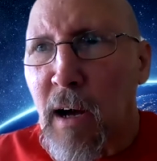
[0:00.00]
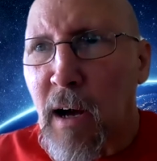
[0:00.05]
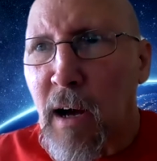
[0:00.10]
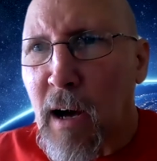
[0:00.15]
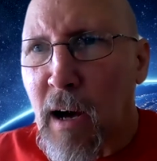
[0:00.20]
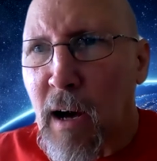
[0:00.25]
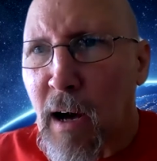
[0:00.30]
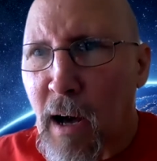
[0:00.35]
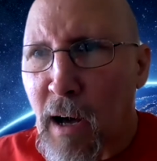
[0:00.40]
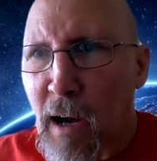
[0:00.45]

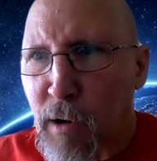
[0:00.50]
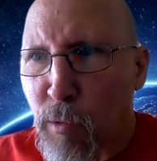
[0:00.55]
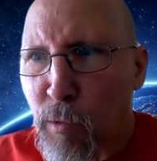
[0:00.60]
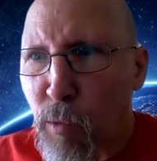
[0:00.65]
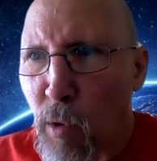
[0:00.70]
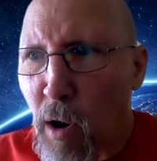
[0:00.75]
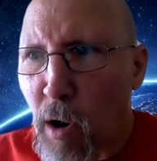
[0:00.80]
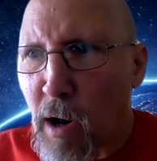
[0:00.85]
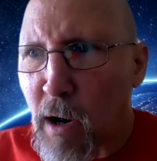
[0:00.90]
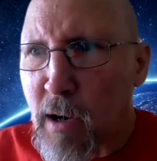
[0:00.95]
uh, on a
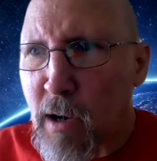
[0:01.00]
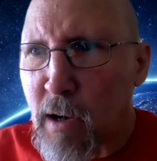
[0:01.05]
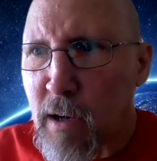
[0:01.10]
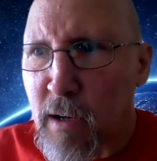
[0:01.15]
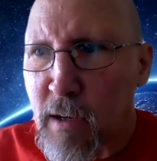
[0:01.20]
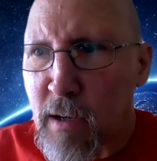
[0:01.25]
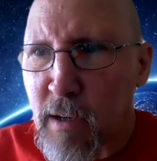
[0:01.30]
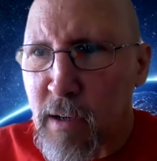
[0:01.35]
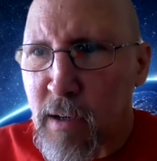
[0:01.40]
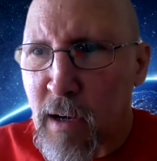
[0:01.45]
walk,
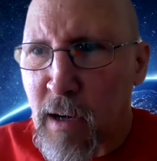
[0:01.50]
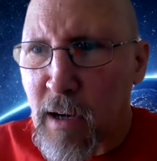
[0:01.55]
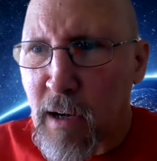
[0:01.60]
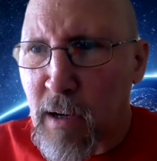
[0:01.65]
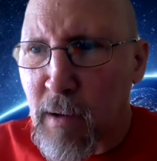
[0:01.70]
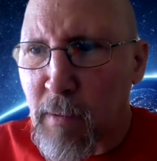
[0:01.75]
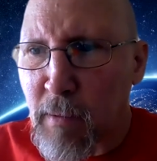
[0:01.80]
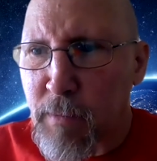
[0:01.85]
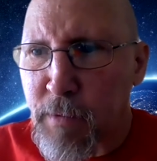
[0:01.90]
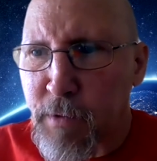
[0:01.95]

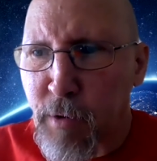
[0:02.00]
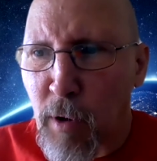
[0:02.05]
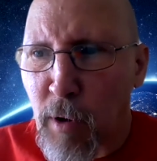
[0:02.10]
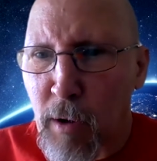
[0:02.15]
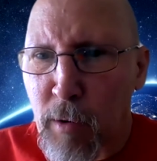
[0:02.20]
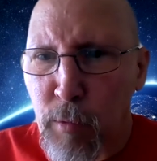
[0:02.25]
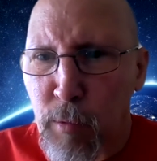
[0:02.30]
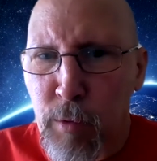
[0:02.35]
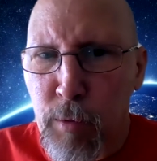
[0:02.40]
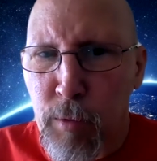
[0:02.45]
um, so
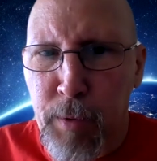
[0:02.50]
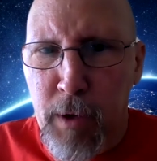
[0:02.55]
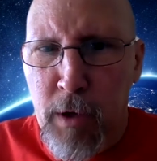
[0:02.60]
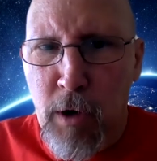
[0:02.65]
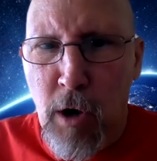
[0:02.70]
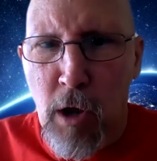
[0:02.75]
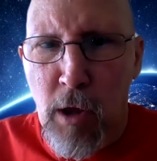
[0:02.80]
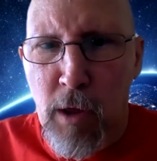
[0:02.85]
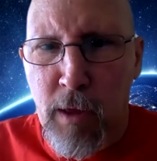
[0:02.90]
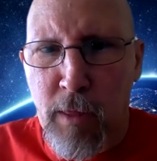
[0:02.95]
I will be
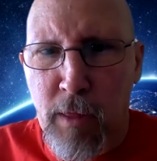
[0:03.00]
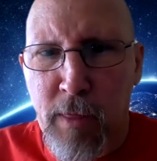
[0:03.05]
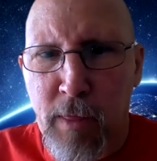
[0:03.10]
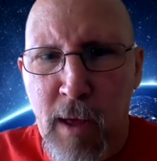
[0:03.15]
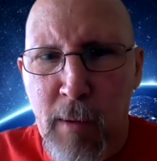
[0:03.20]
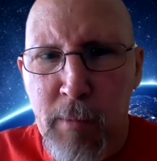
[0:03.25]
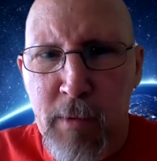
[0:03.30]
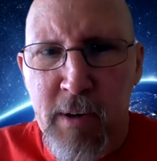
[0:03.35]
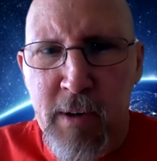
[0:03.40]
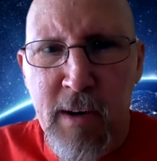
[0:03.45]
calling
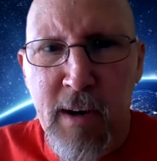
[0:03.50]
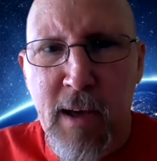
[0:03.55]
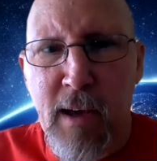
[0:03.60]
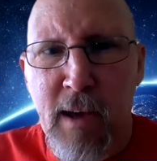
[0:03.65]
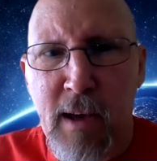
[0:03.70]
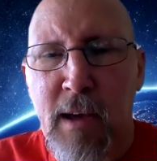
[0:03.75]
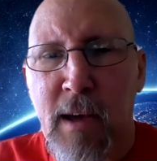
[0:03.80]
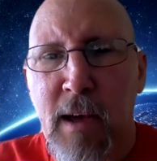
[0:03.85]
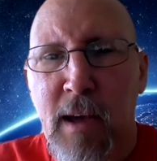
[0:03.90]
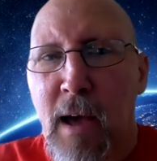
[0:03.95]
them
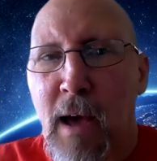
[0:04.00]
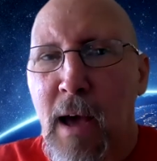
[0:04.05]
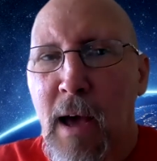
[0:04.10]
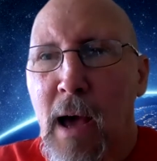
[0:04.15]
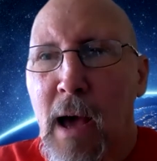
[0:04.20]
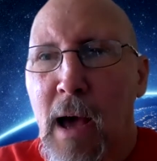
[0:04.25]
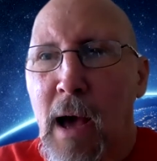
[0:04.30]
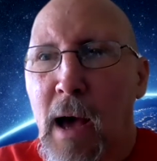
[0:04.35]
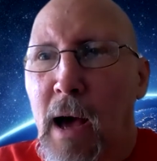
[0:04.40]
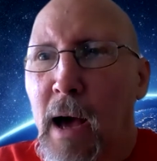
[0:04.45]
today.
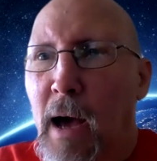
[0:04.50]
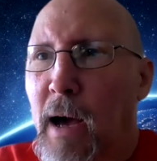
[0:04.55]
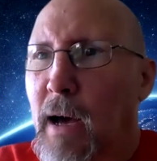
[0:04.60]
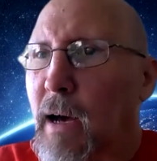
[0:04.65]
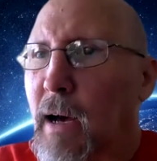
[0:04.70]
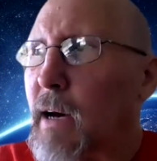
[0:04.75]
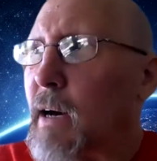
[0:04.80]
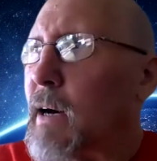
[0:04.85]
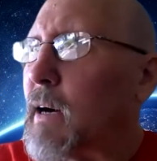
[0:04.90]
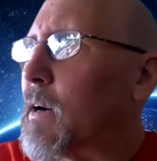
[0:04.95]

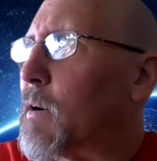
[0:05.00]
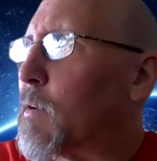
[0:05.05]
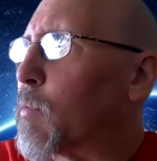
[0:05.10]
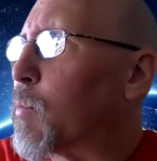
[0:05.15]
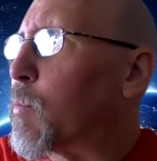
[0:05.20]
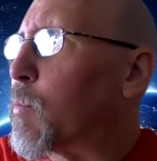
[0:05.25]
Uh,